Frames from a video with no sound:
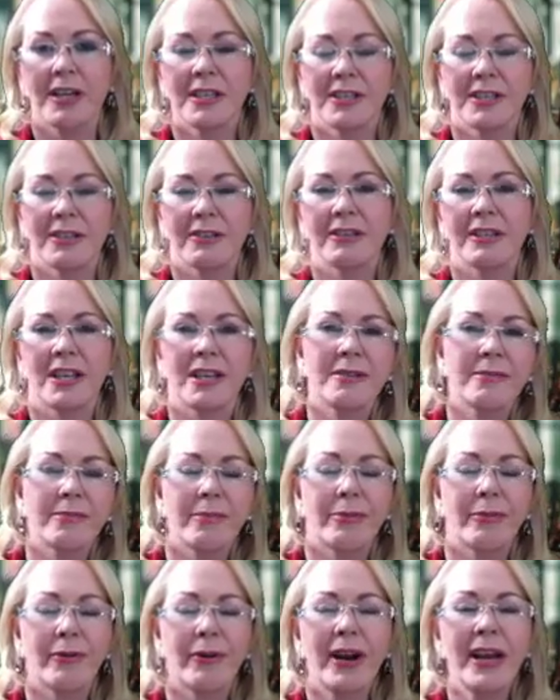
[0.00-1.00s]
So it
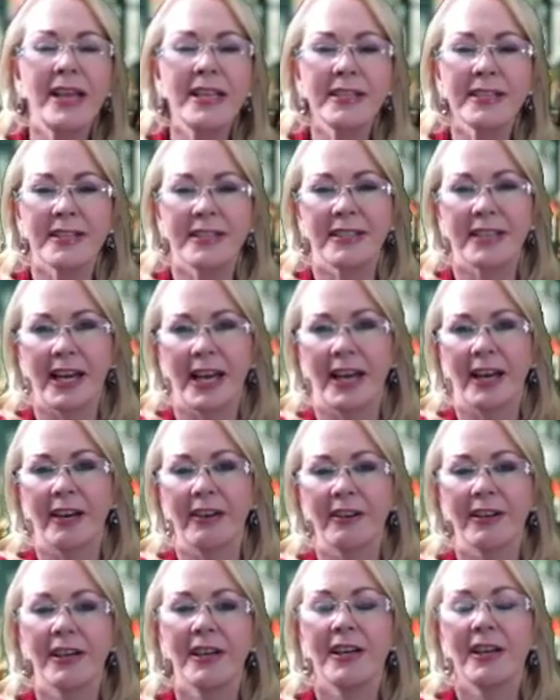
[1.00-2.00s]
like breaks
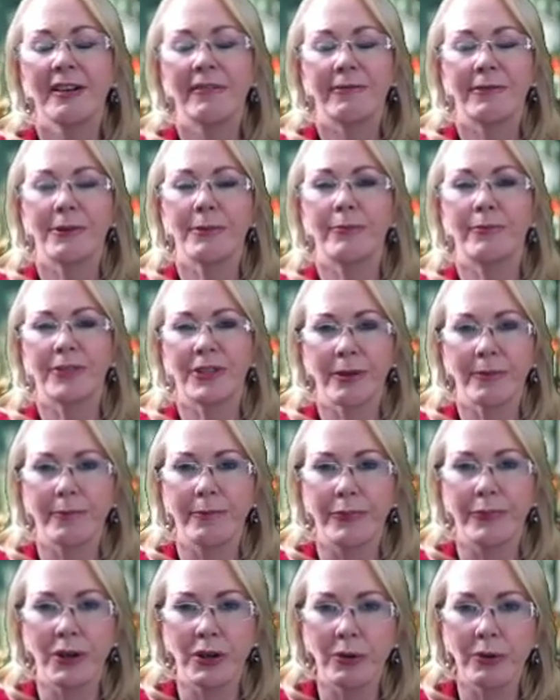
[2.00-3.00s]
down to
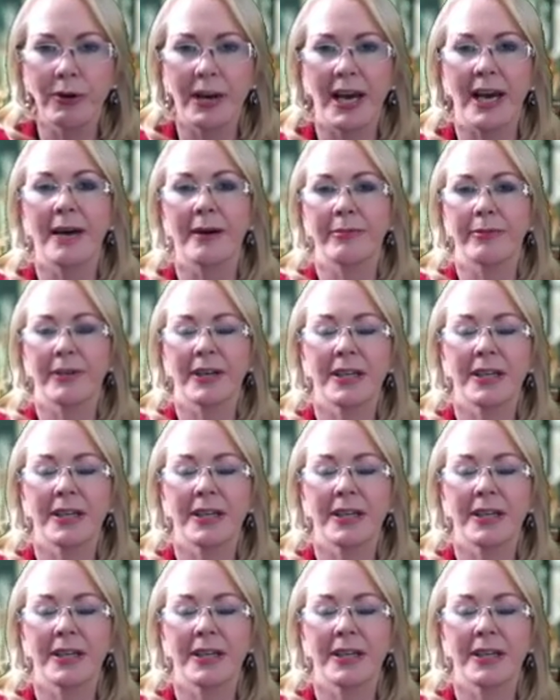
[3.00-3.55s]
build up.